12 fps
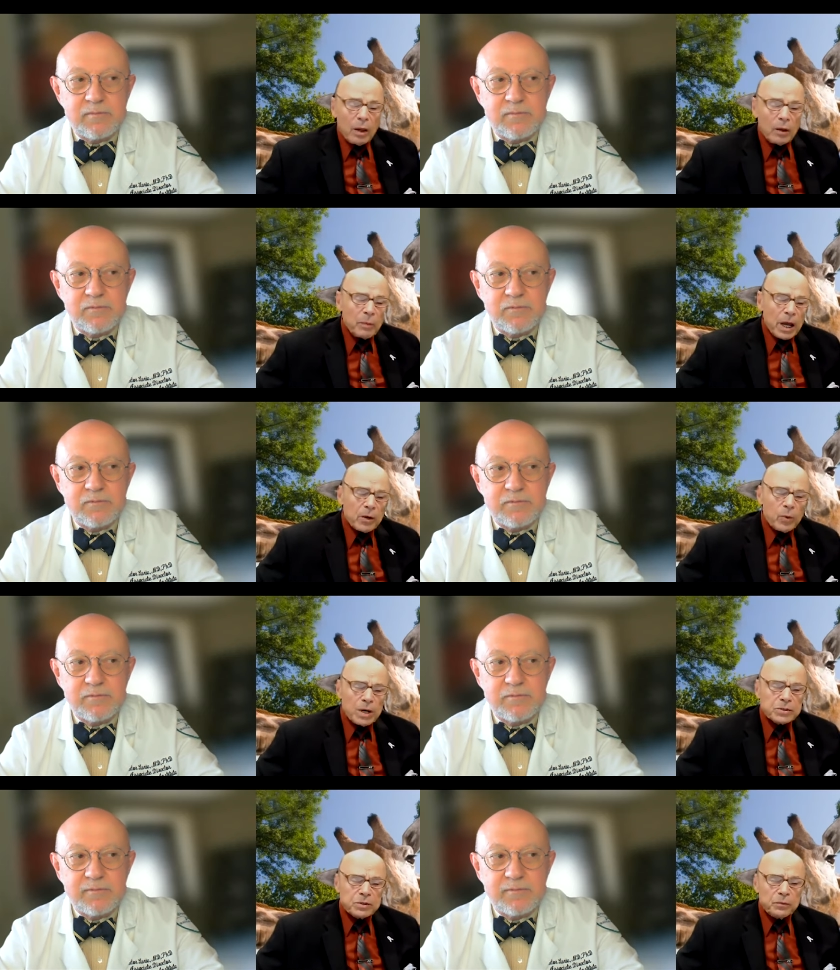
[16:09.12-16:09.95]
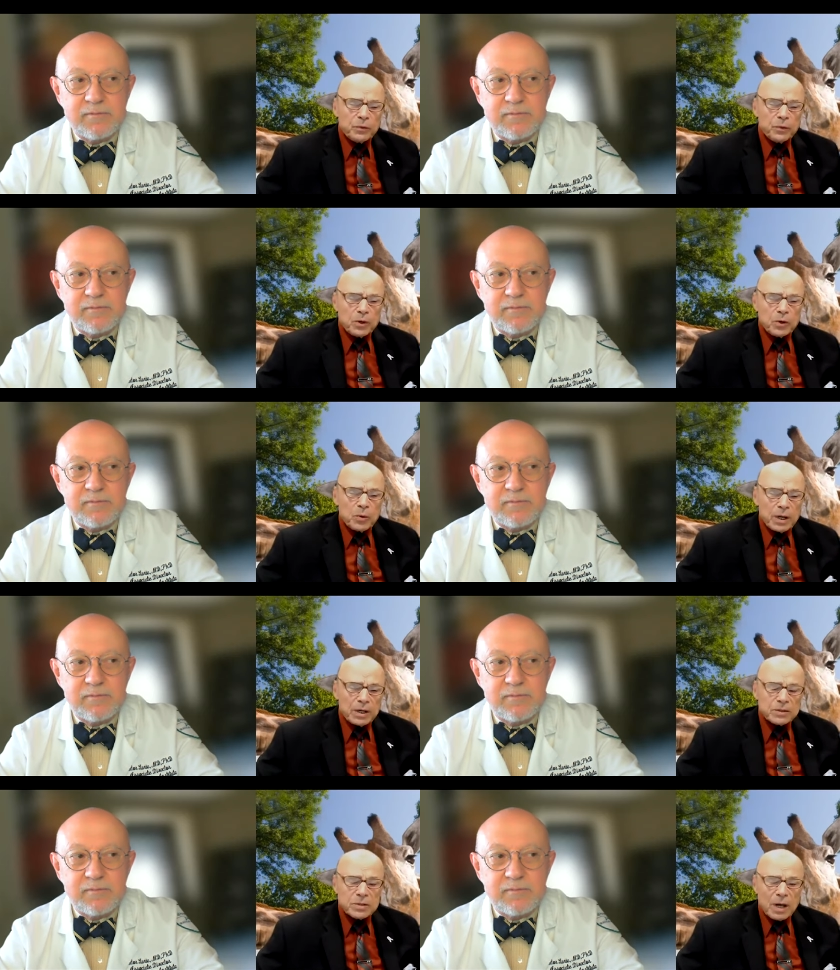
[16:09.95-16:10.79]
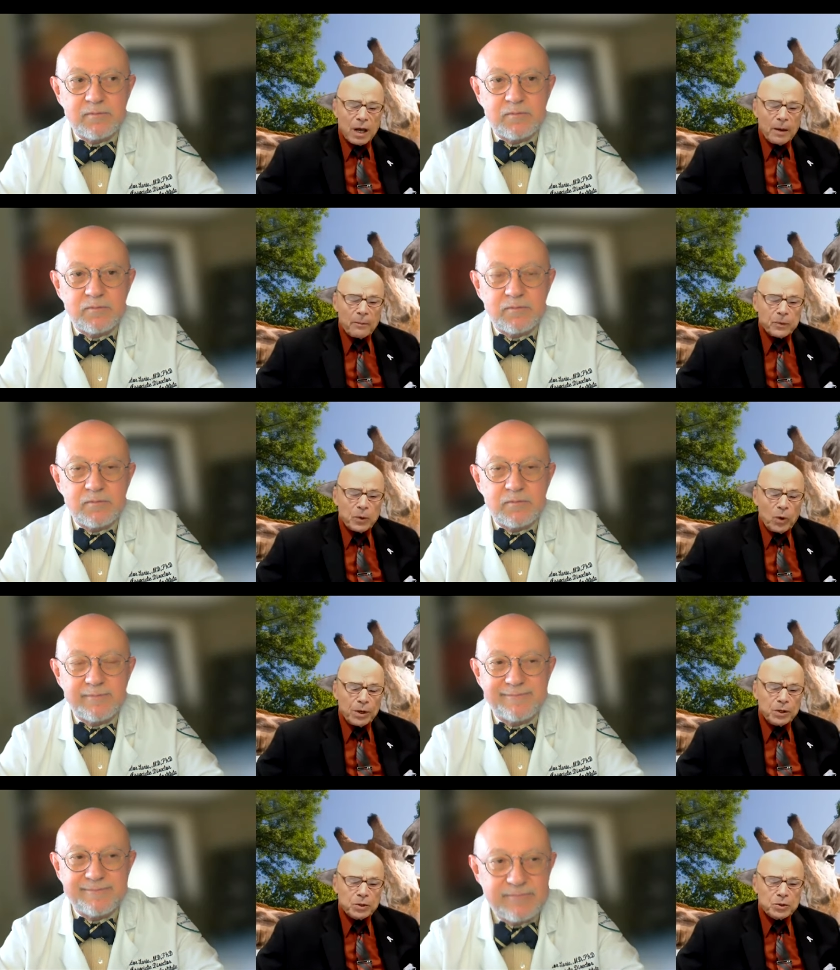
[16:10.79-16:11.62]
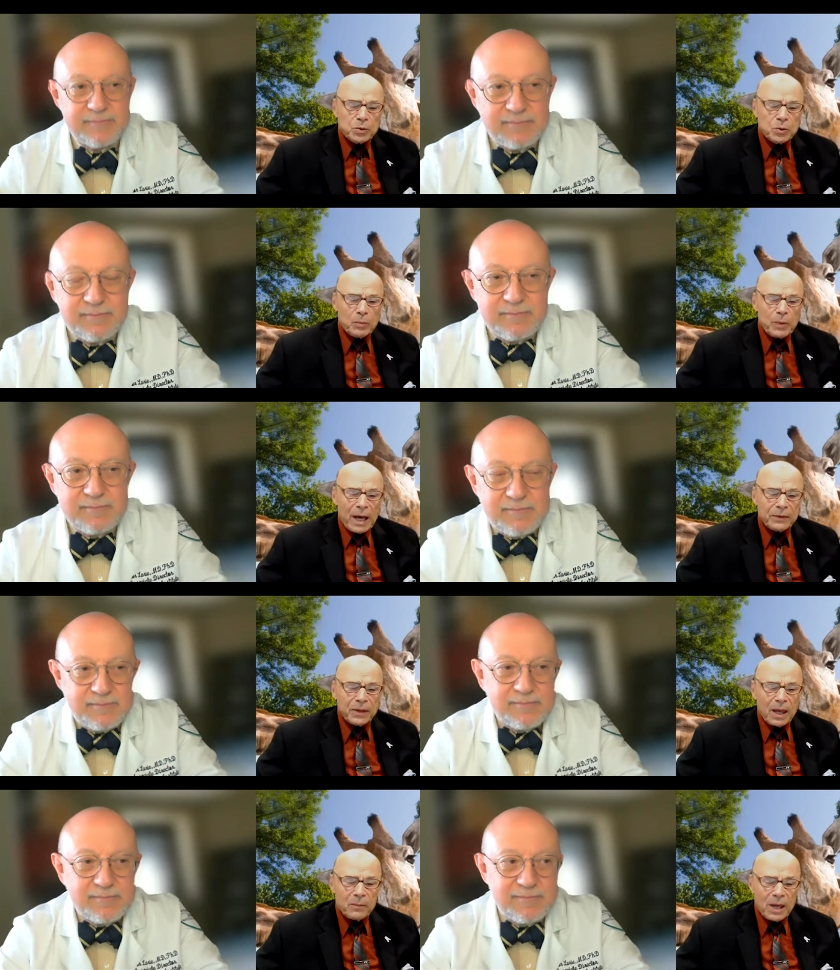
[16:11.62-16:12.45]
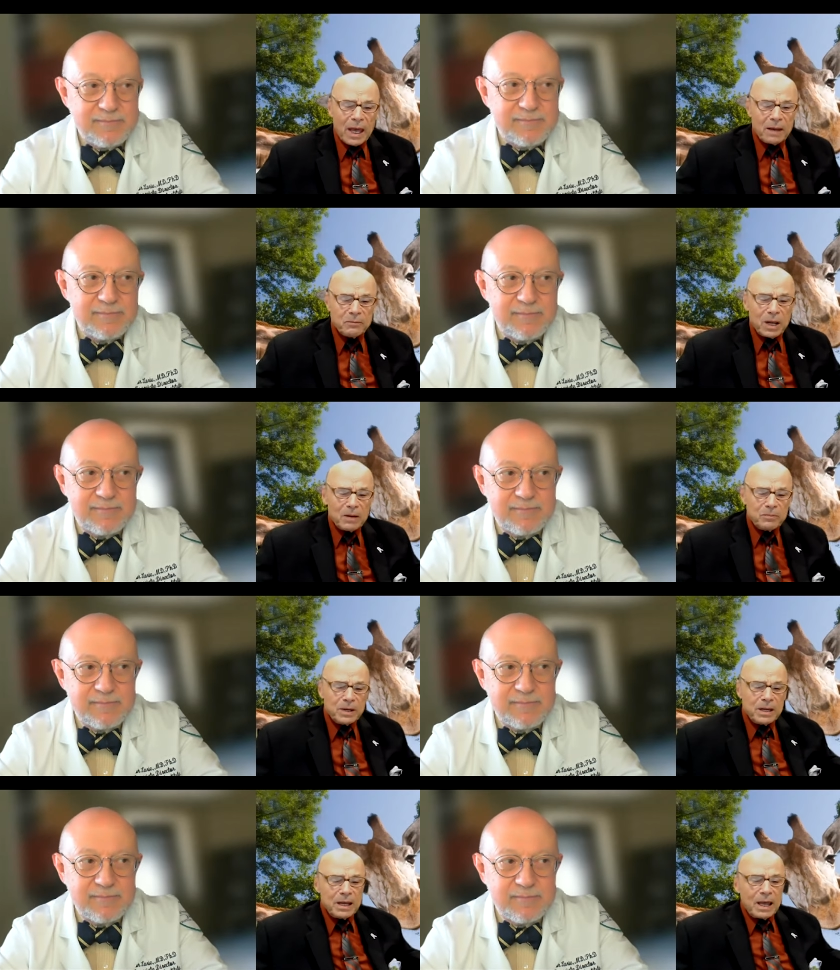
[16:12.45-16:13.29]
Speaker 1: my question for you is, what do you do about them? And maybe